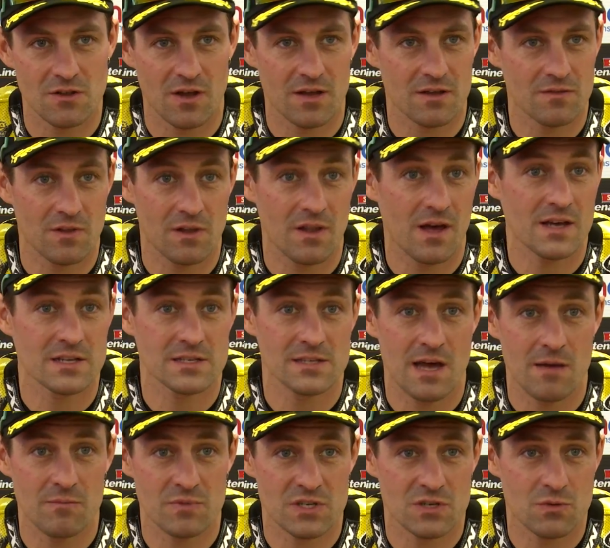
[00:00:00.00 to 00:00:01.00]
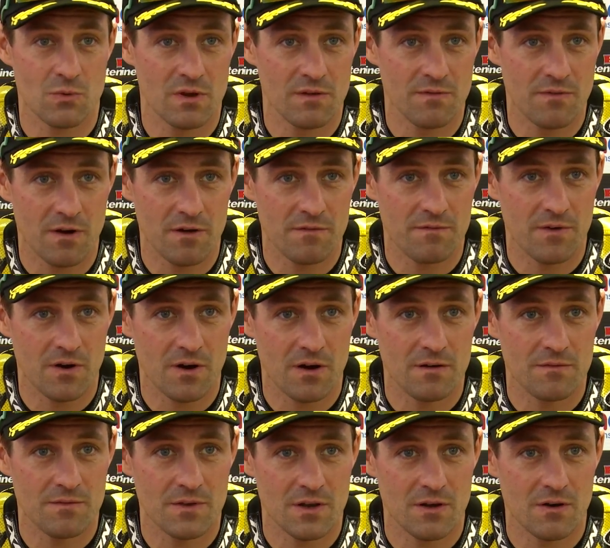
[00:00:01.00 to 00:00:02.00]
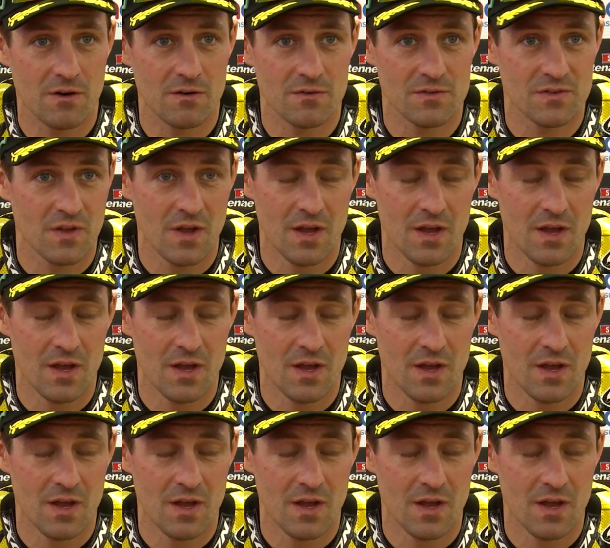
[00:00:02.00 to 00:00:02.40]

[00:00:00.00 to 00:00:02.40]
like the last lap was a 25.5, you know,